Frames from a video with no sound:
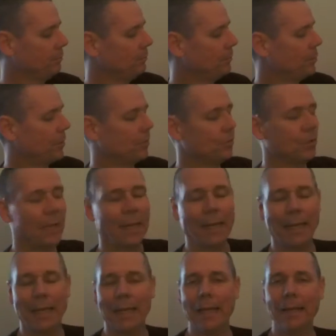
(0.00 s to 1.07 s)
just
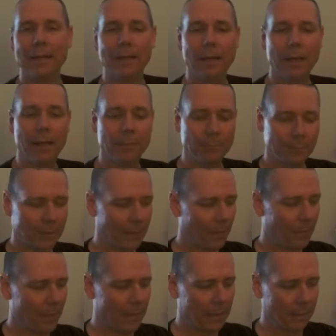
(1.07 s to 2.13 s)
checking in, gonna
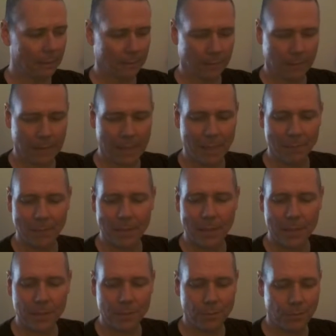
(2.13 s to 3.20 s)
make a little
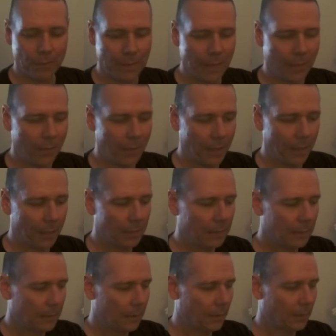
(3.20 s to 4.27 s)
combination video here
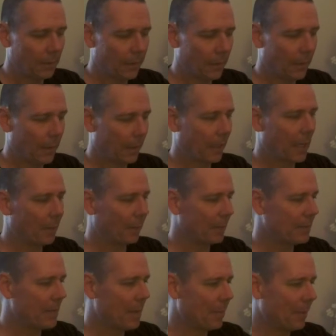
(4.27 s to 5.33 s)
on a couple of
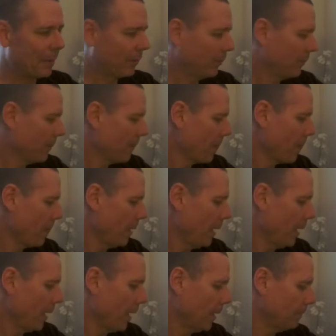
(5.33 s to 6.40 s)
topics.
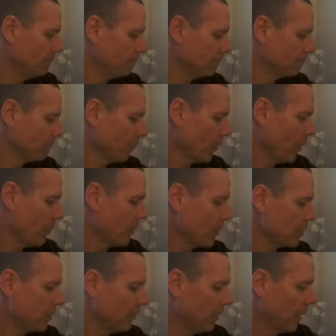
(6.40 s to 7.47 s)

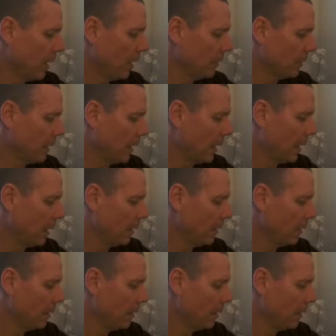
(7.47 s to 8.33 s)
First of all,